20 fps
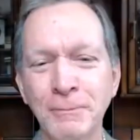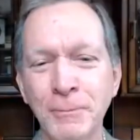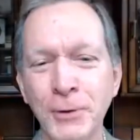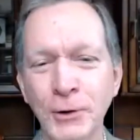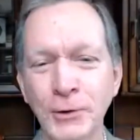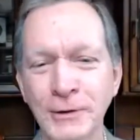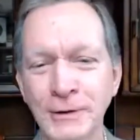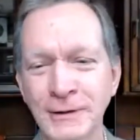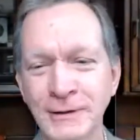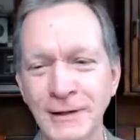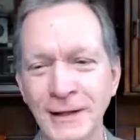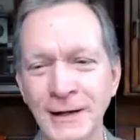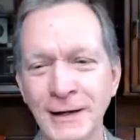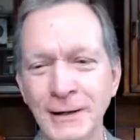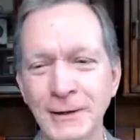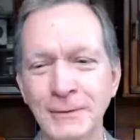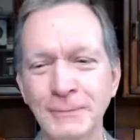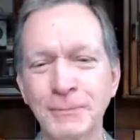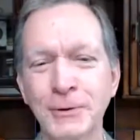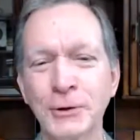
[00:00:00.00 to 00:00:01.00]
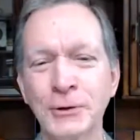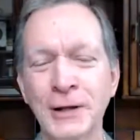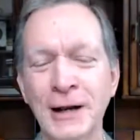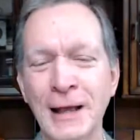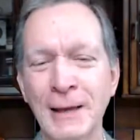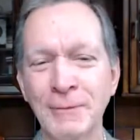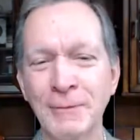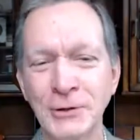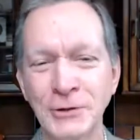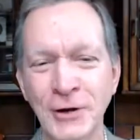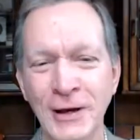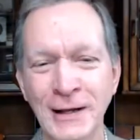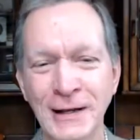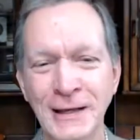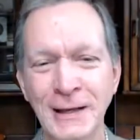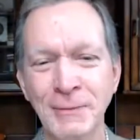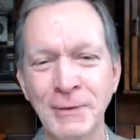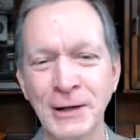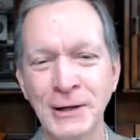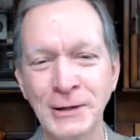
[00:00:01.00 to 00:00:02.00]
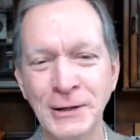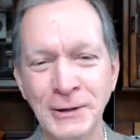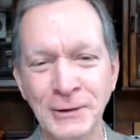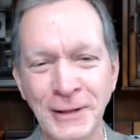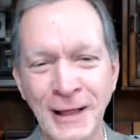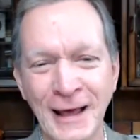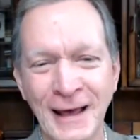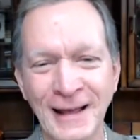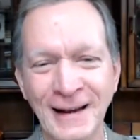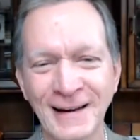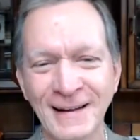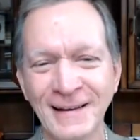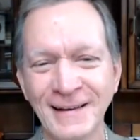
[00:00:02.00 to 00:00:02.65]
poking at me, trying to get me to do that.